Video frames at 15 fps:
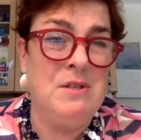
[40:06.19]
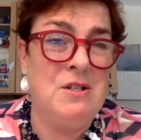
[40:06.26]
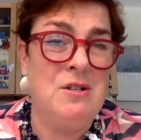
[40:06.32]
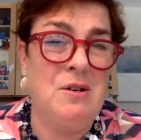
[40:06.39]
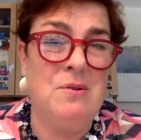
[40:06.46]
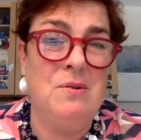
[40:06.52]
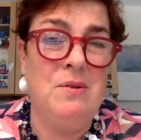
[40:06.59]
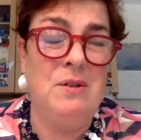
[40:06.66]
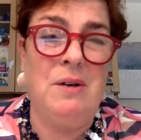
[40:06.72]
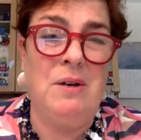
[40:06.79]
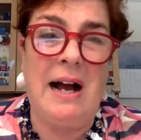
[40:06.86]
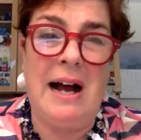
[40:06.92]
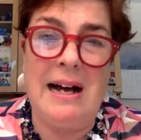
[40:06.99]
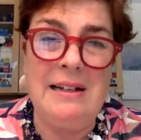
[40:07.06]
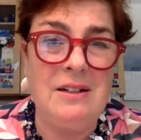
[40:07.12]
So you
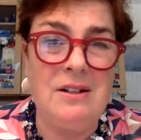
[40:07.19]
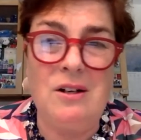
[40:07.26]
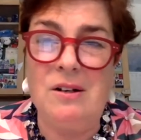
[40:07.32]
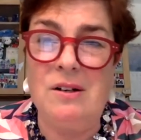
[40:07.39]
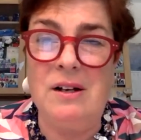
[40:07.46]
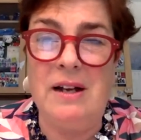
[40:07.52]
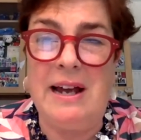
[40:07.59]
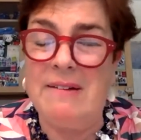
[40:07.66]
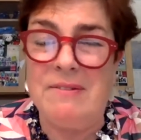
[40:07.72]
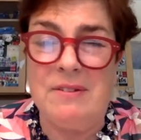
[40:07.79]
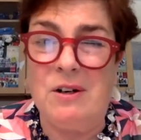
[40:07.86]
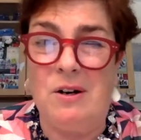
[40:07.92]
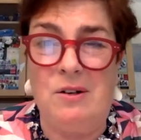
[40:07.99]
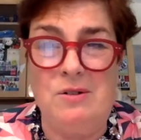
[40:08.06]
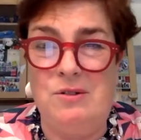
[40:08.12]
can't
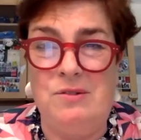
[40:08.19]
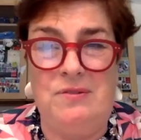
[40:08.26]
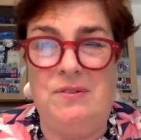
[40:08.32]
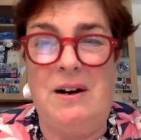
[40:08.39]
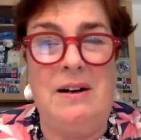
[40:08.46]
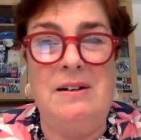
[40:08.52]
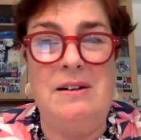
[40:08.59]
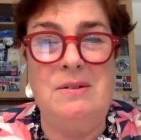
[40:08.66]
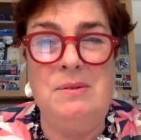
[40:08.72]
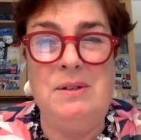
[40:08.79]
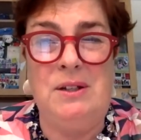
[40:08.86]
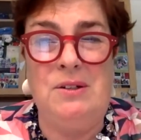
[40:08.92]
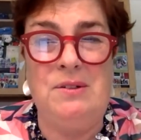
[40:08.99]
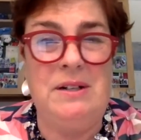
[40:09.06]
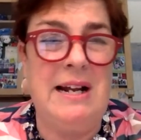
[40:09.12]
ever go too far
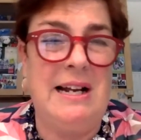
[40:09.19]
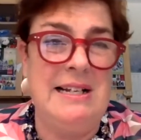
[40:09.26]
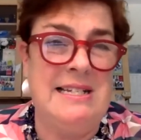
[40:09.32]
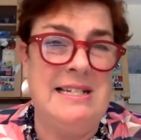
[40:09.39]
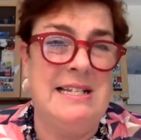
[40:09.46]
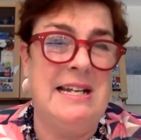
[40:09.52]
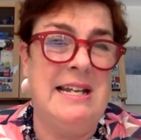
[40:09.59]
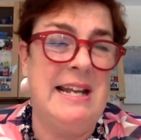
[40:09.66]
with your analysis.